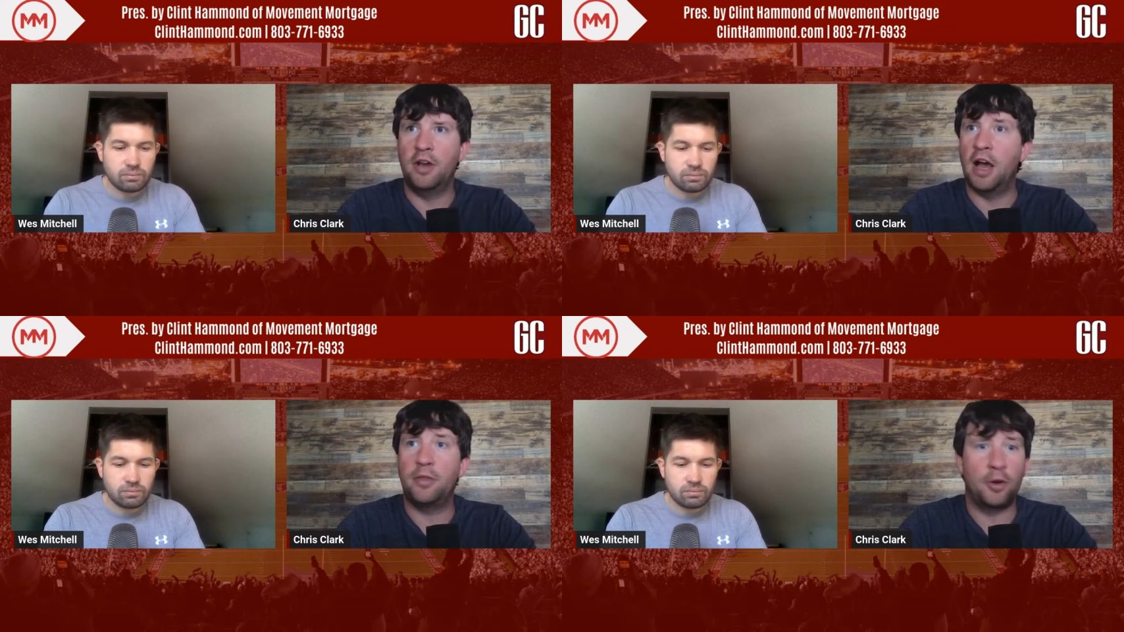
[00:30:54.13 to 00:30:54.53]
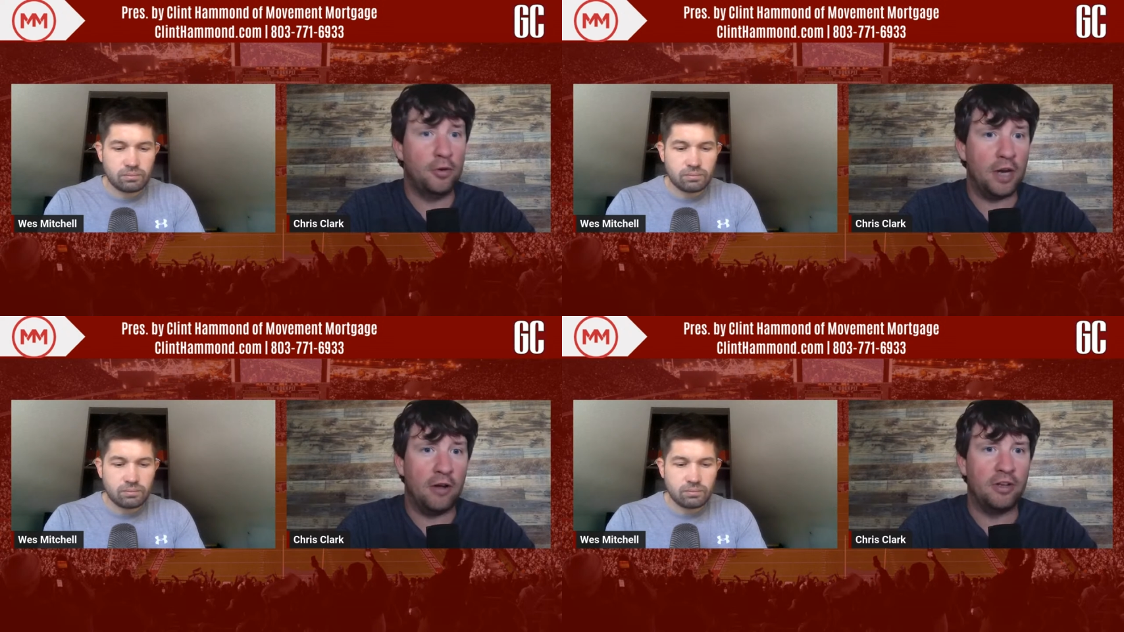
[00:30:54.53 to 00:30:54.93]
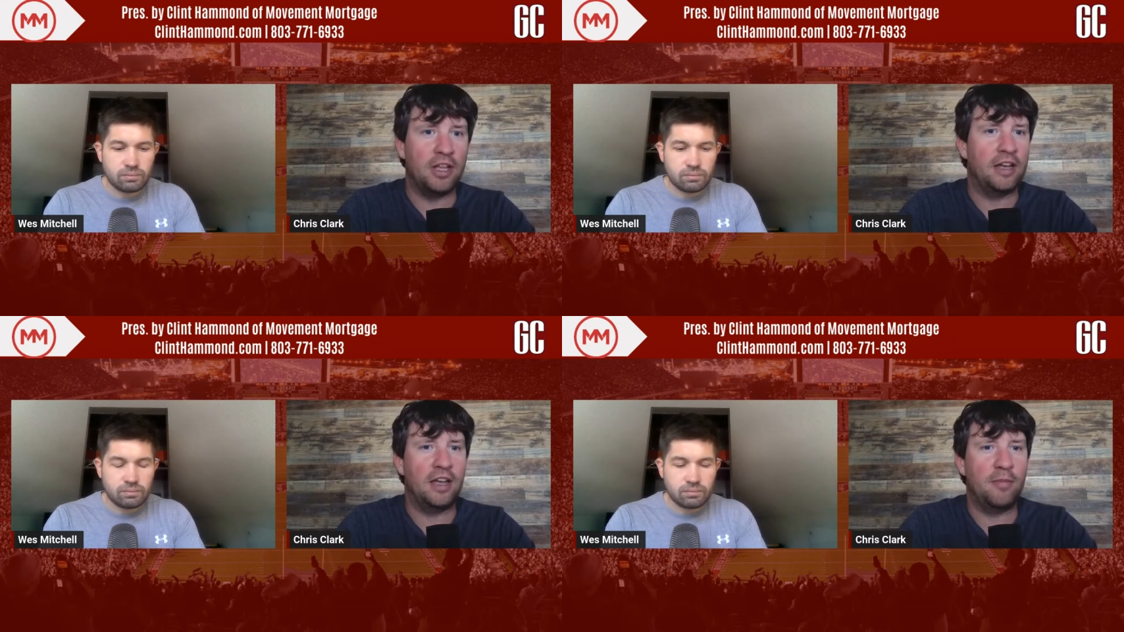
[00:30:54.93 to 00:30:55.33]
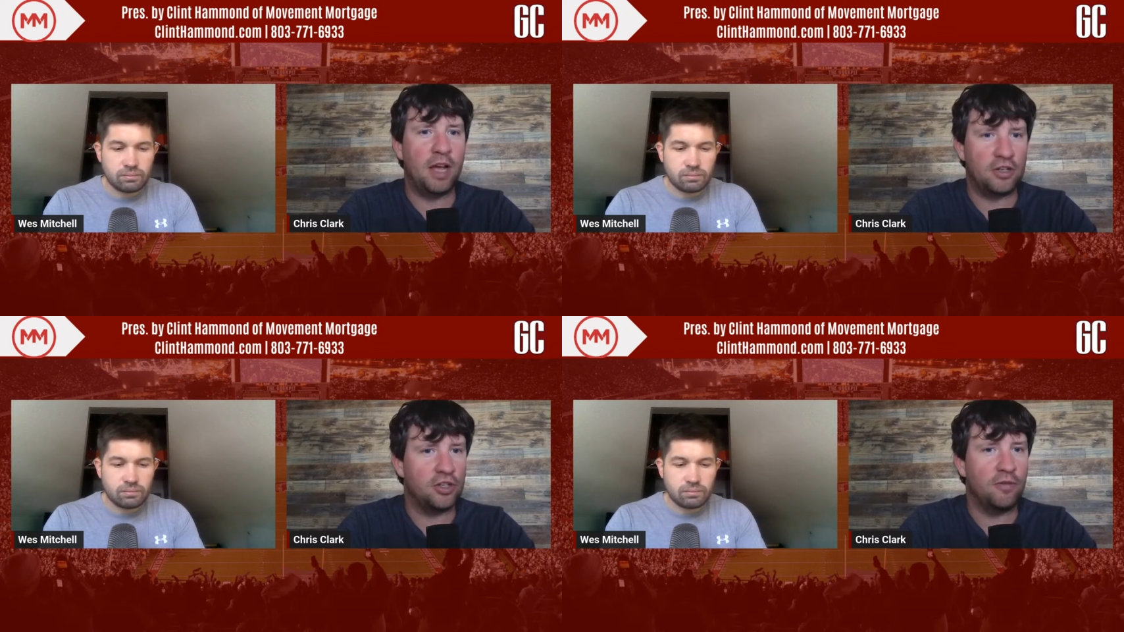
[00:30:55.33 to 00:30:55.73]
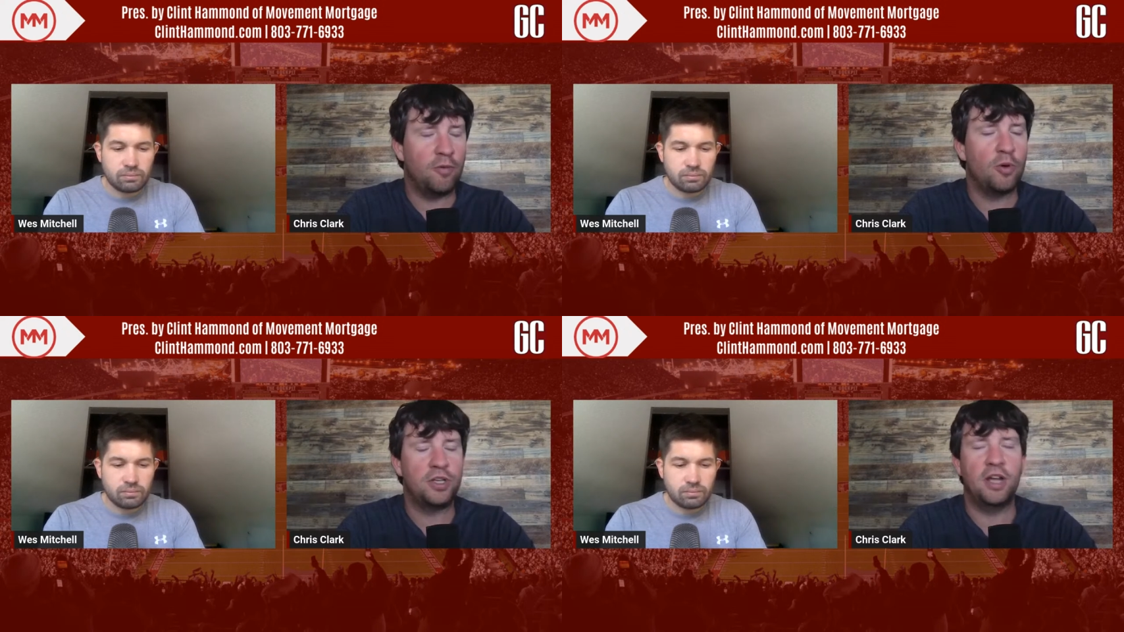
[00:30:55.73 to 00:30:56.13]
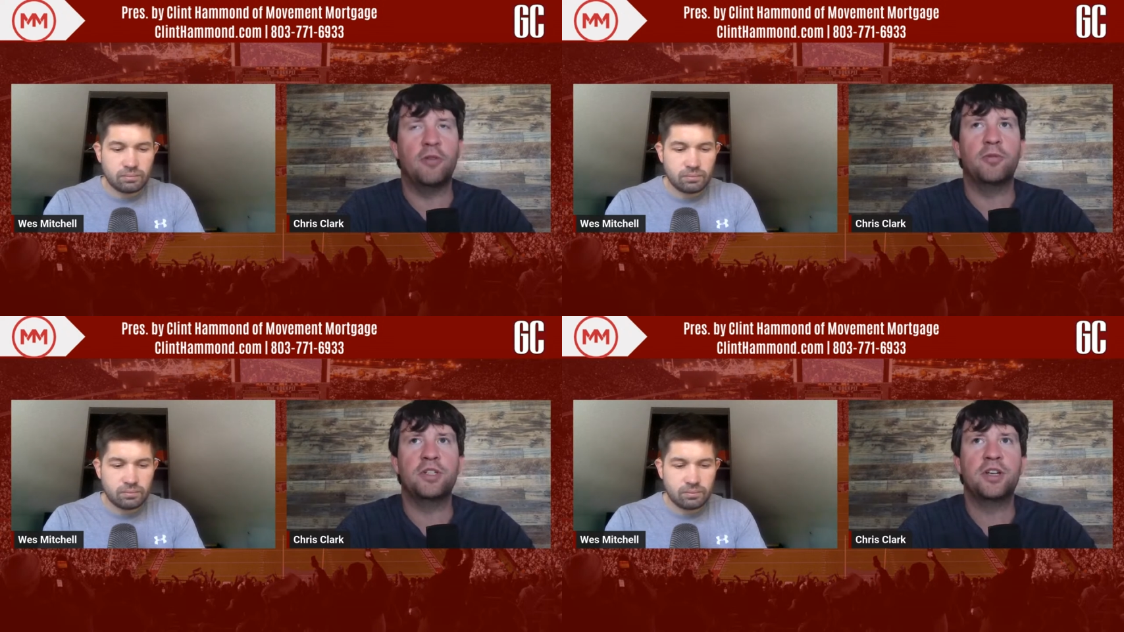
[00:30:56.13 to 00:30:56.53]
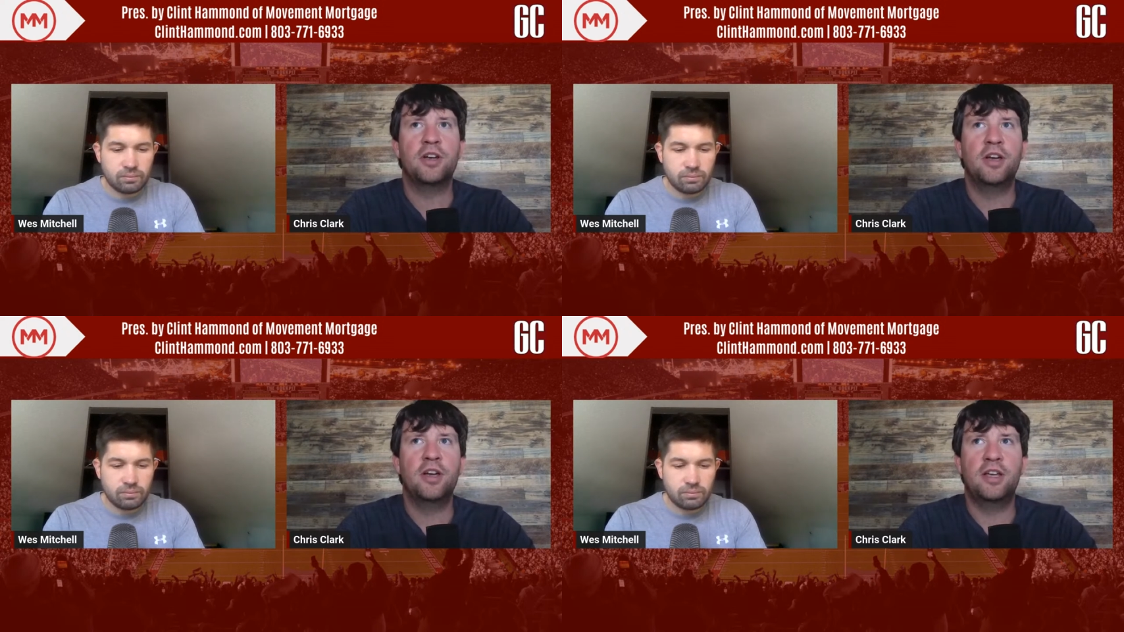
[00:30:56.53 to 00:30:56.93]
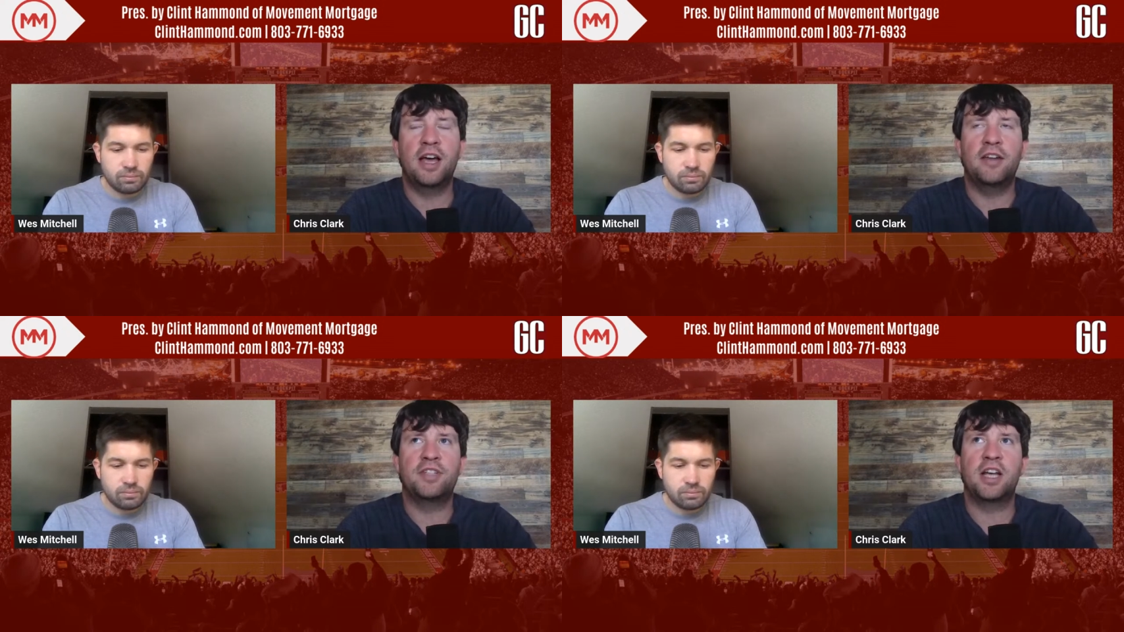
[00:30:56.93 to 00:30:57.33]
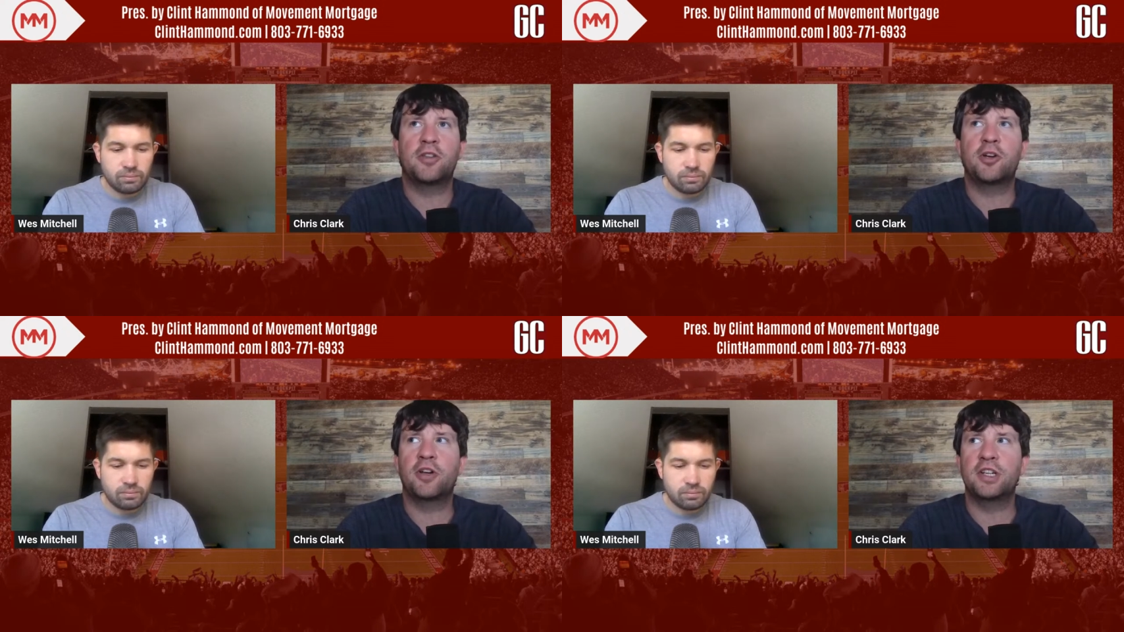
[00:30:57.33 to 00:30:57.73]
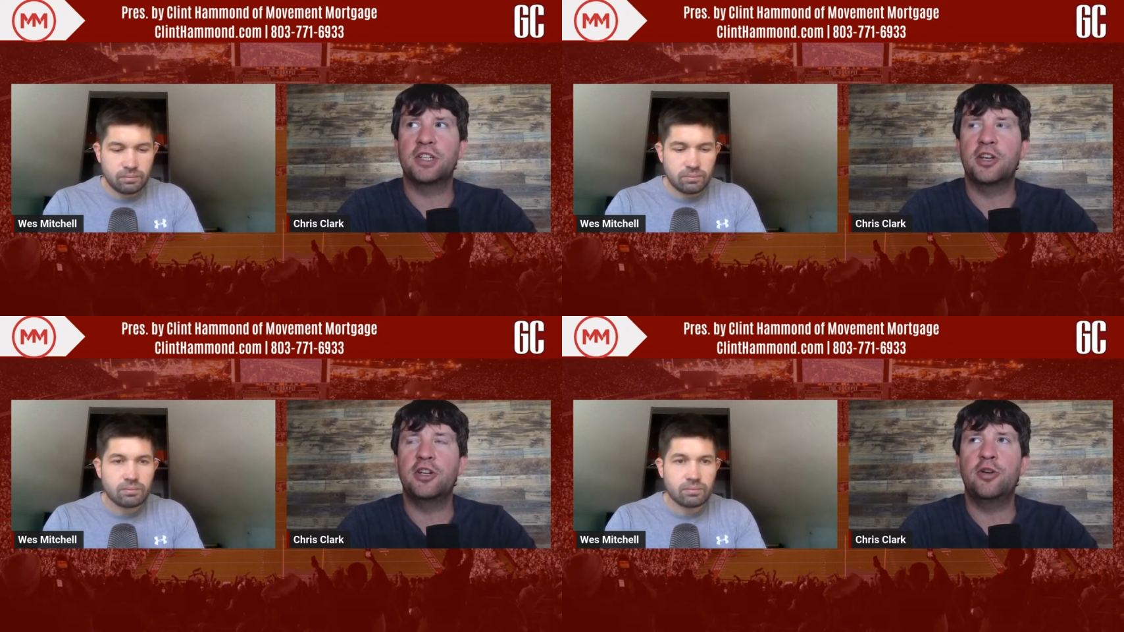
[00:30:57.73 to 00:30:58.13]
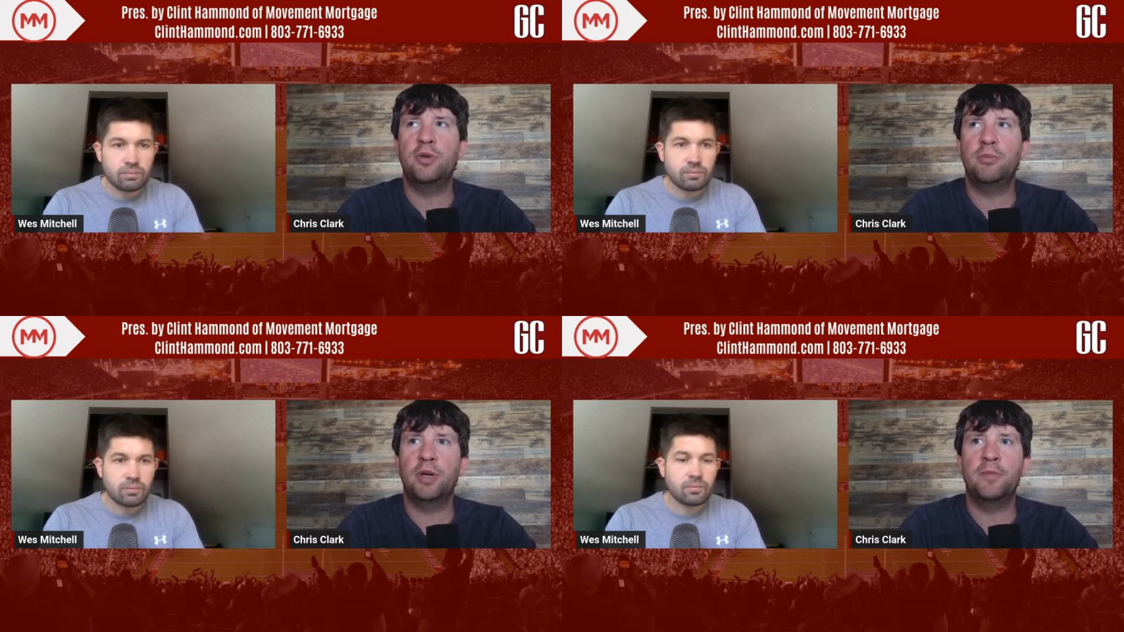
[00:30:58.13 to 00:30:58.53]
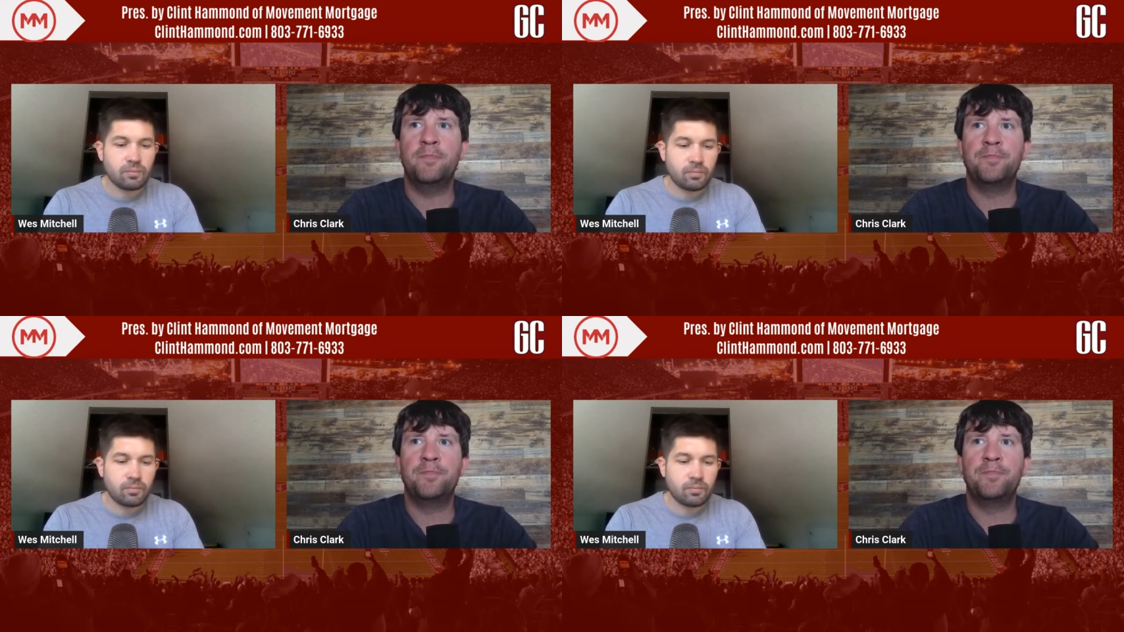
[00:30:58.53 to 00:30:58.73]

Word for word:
Speaker 1: not third down in that game, actually, fourth down was kind of South Carolina's undoing, but